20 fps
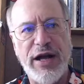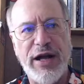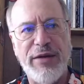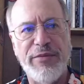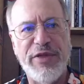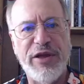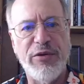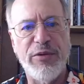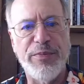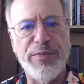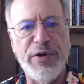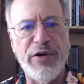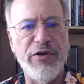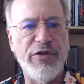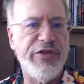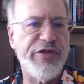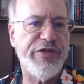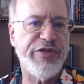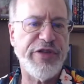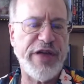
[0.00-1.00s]
They were
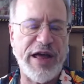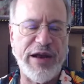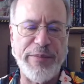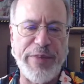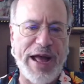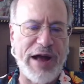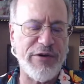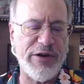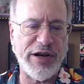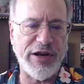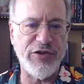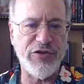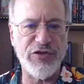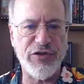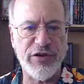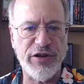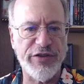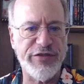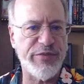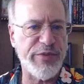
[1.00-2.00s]
both had a background in
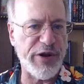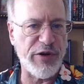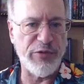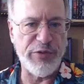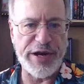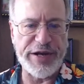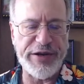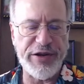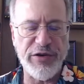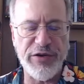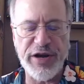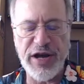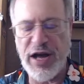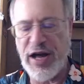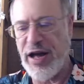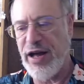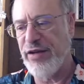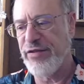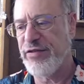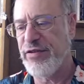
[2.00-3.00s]
journalism. They were radio
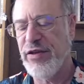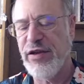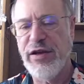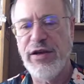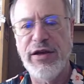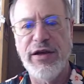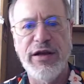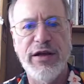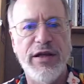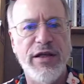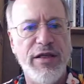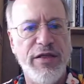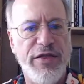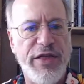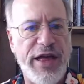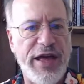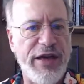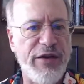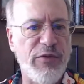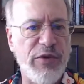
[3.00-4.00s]
guys.
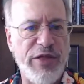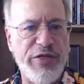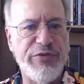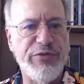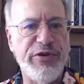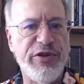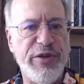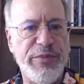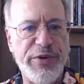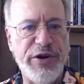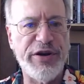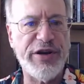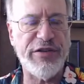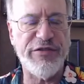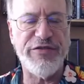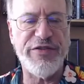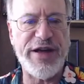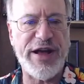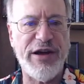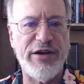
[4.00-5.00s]
They went through the book and
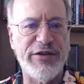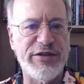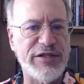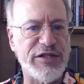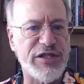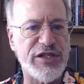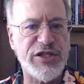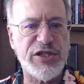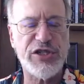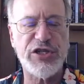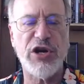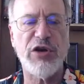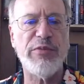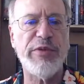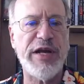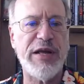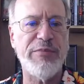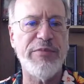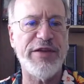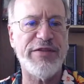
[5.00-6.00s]
found so many